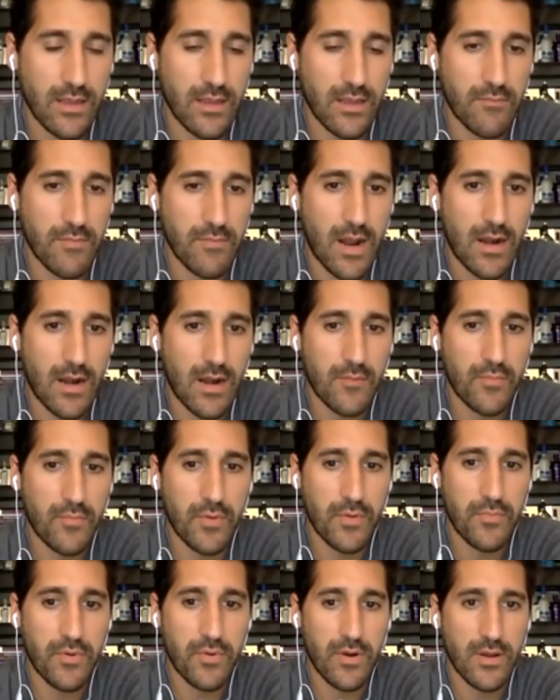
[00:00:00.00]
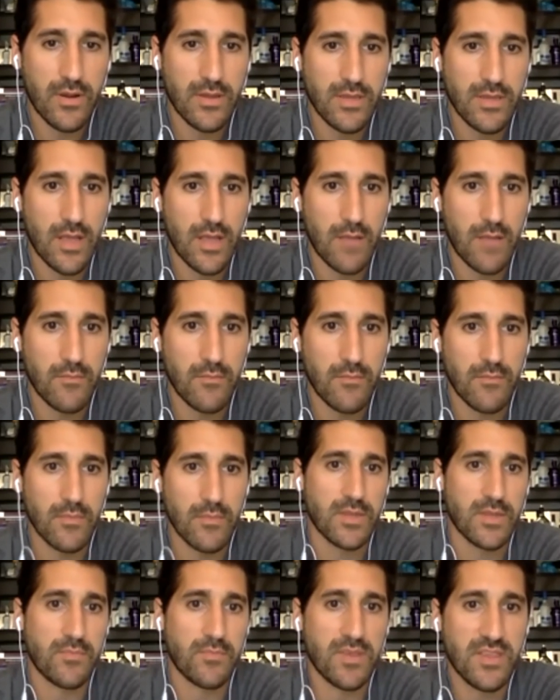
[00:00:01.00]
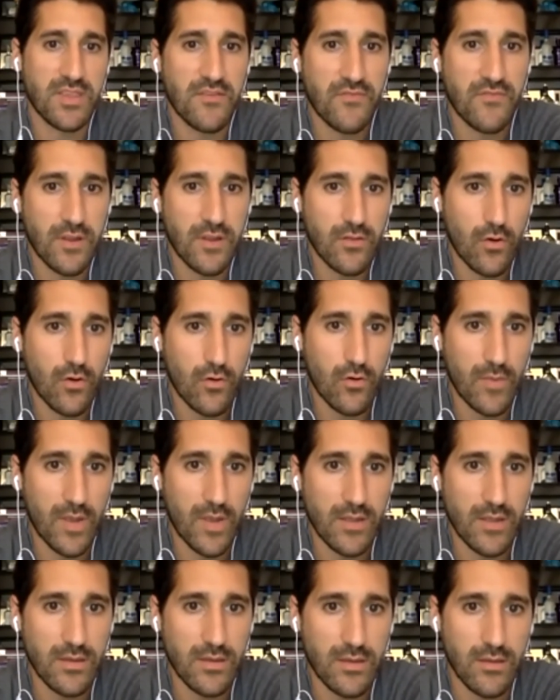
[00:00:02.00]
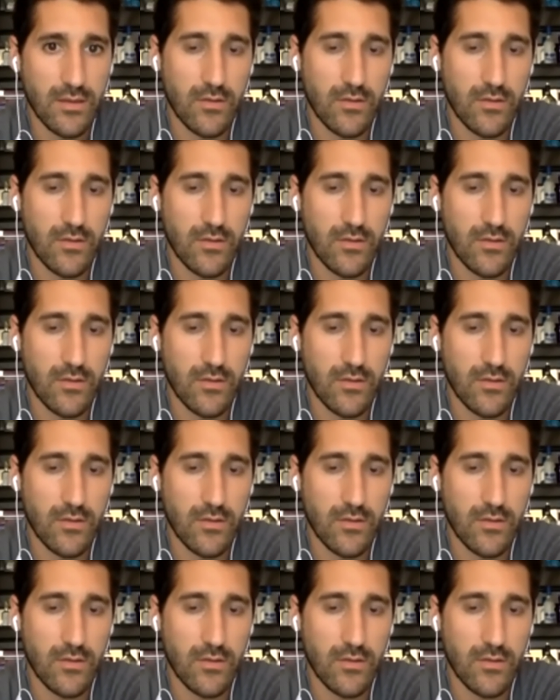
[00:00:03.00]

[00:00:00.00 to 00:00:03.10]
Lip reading: Mark prepared some specific documents,